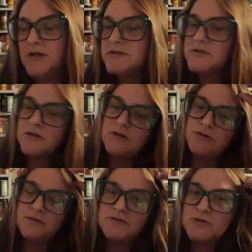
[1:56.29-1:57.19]
It's a good
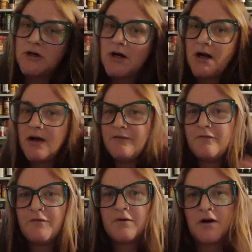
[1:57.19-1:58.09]
thrift store.
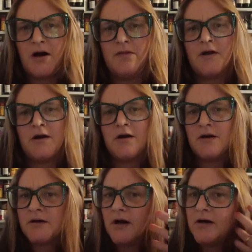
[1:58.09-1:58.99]
I've gone there
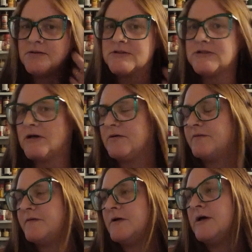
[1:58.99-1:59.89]
and gotten stuff,